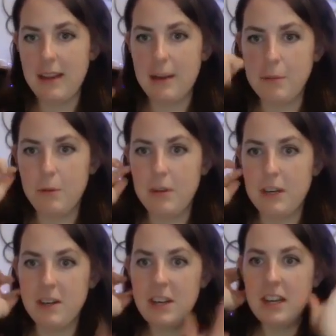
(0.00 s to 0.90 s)

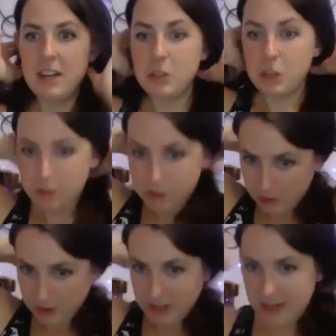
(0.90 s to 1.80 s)
uploaded too. So
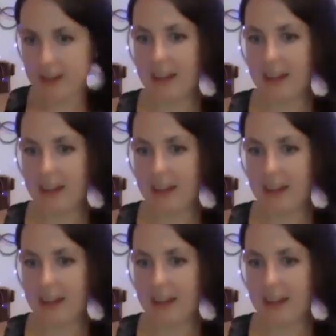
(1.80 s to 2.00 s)
you can,